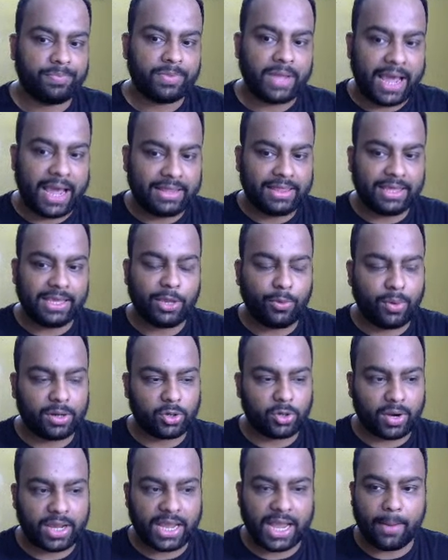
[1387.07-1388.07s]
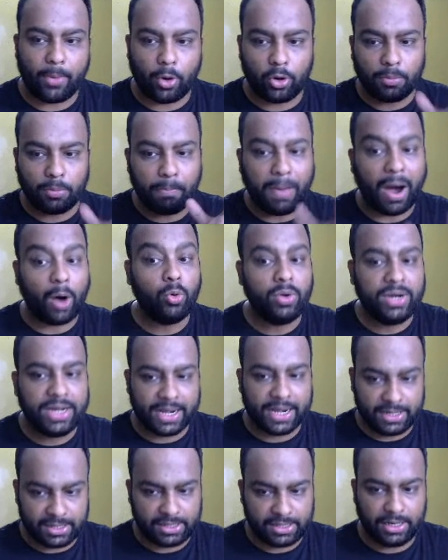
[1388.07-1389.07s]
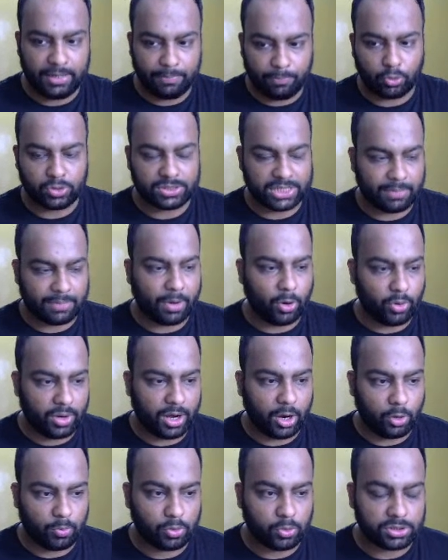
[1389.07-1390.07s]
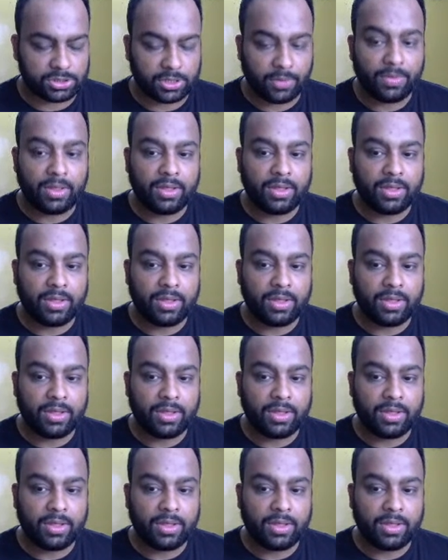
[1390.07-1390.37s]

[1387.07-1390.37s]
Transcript: I think you are talking about bounded inputs and bounded outputs.